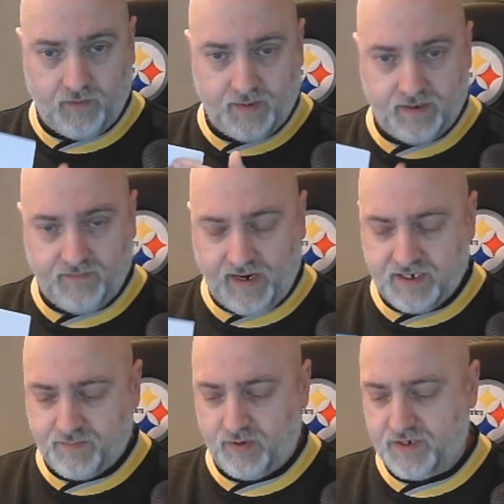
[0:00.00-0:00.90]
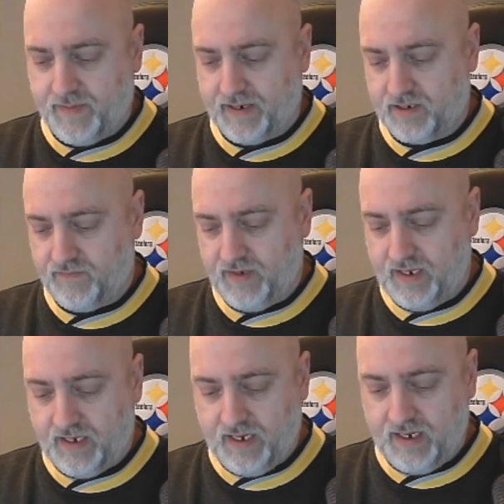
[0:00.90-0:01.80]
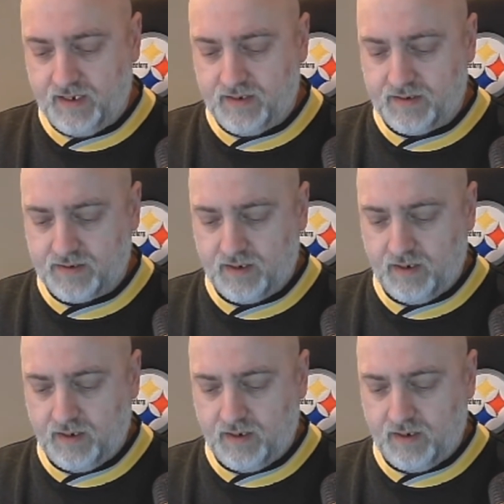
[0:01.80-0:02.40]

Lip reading: a device perspective, it is